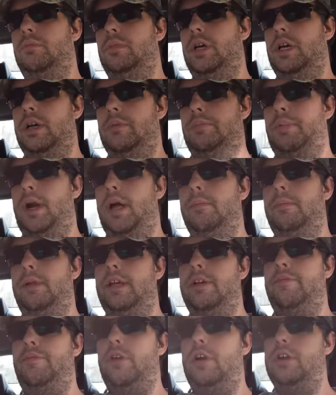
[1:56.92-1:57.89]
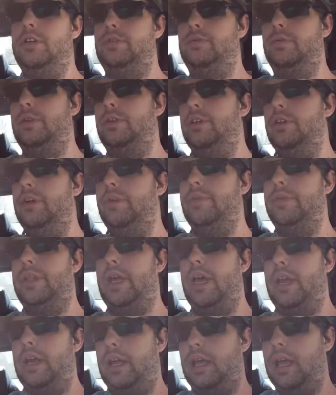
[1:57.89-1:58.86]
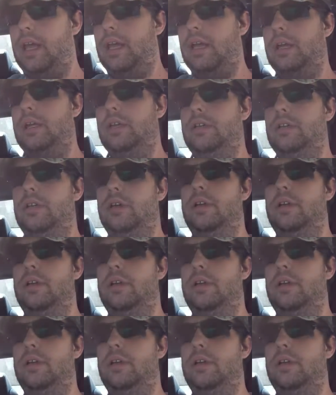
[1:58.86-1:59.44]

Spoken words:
But probably at first we'll do it without a cage,